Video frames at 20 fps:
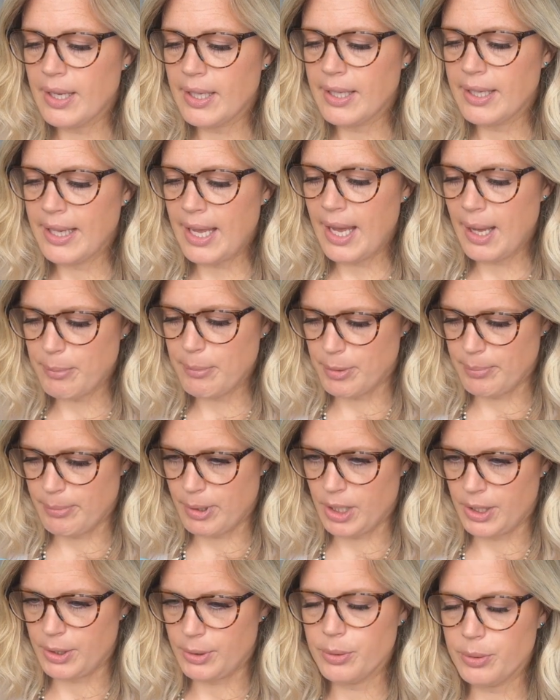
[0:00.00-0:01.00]

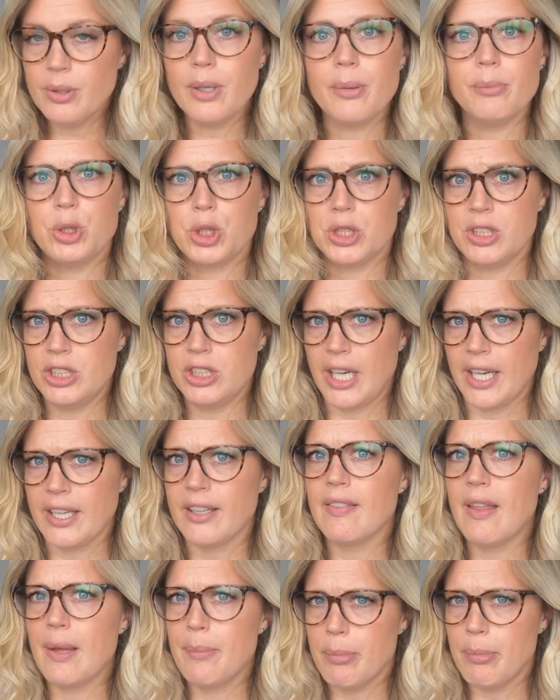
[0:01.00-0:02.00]
chamomile, I'm just
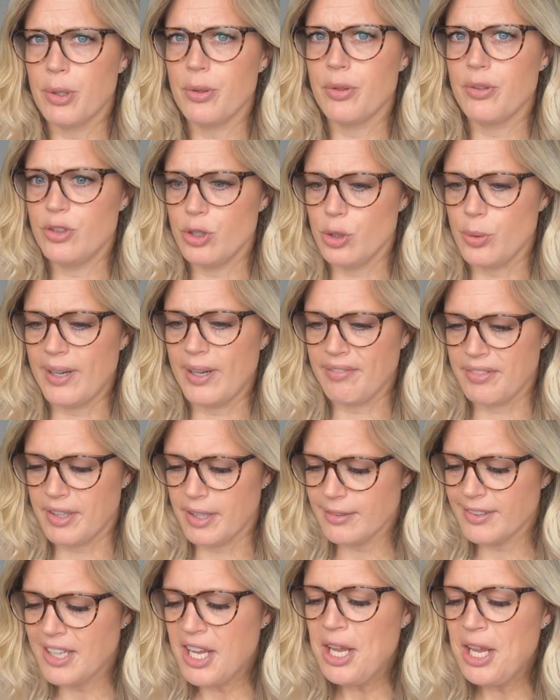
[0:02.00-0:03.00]
checking they both do have
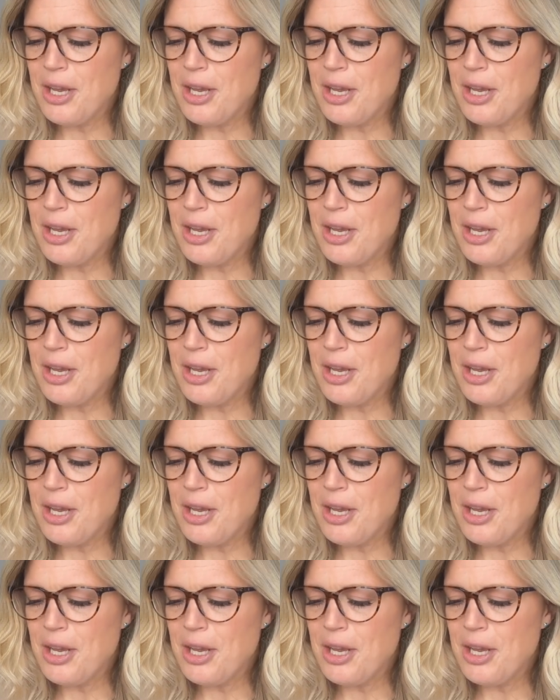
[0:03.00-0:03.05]
this,